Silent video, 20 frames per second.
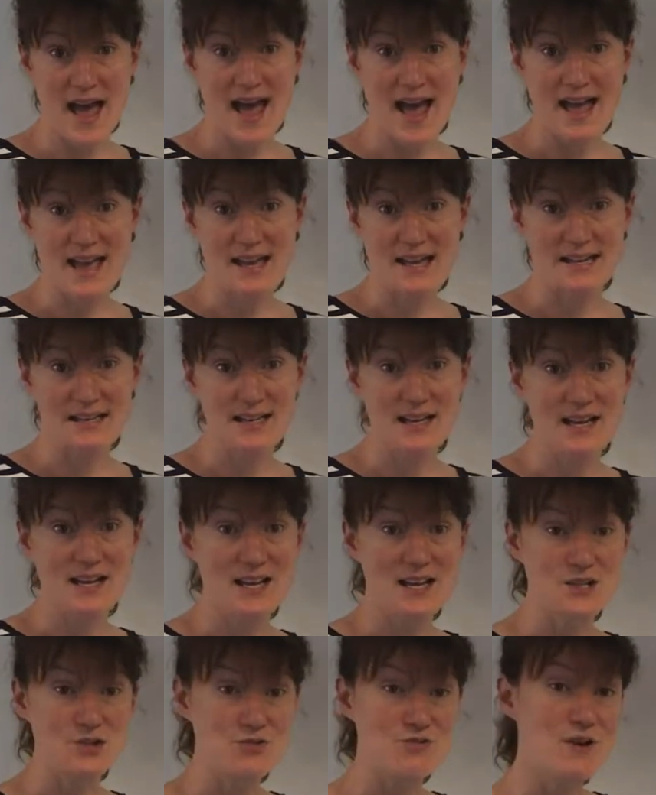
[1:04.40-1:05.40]
pain,
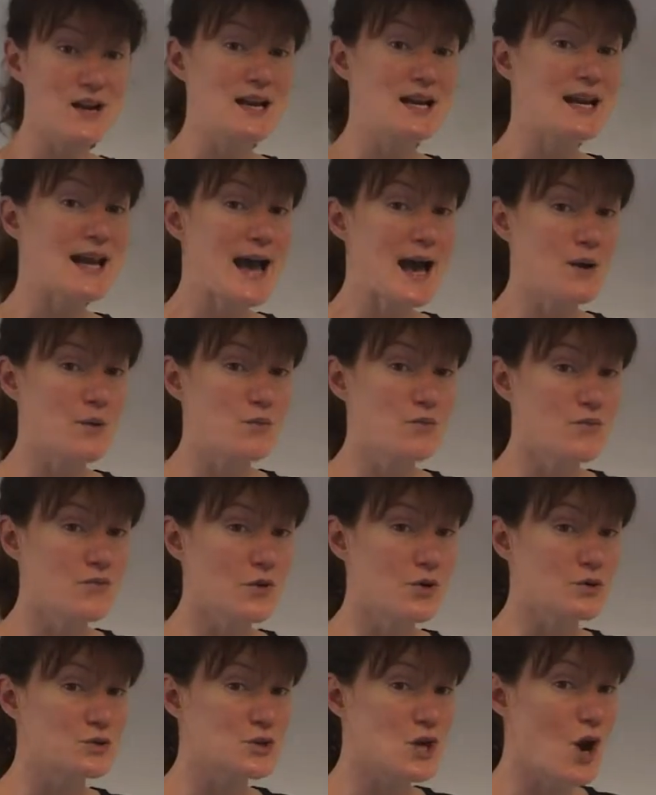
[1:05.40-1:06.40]
it's really
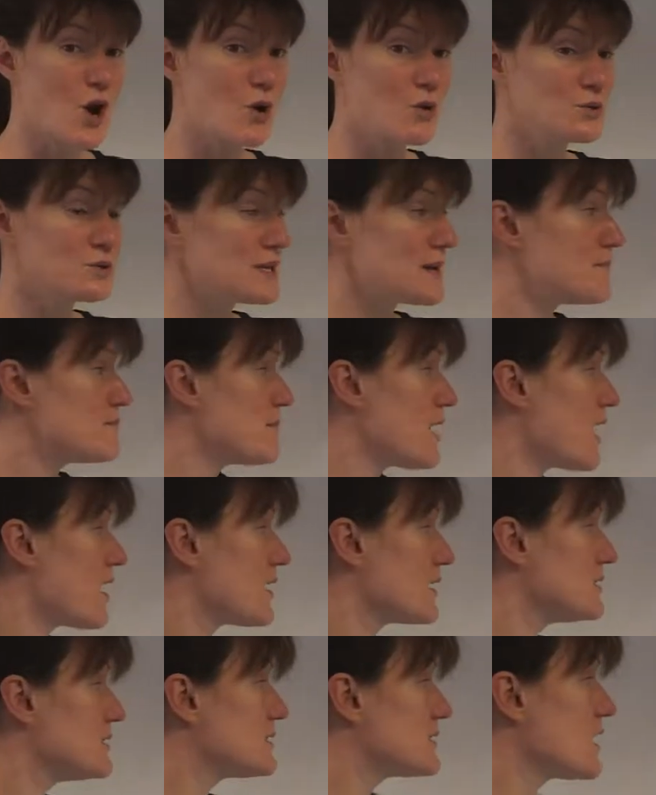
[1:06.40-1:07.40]
helpful to hold in
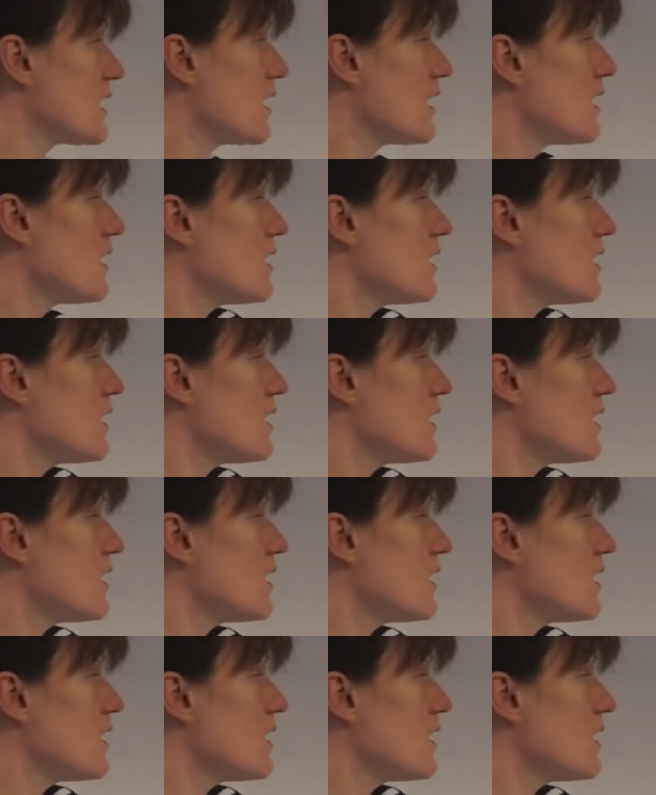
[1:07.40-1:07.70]
mind